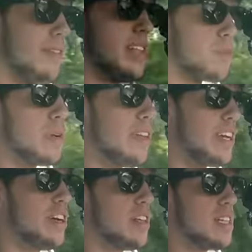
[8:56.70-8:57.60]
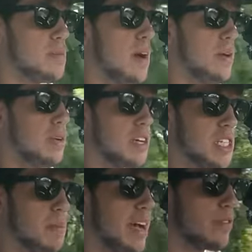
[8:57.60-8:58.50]
that's really good. That's about what you'd
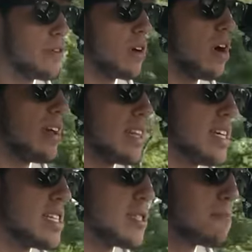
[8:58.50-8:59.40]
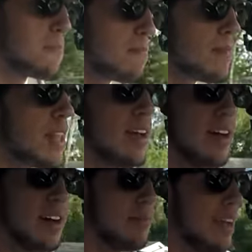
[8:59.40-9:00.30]
expect for a car like this.
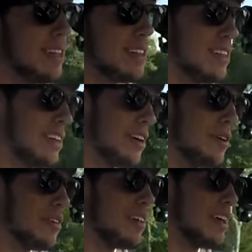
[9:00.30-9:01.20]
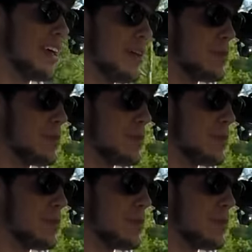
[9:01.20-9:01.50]
Um, and, you know, it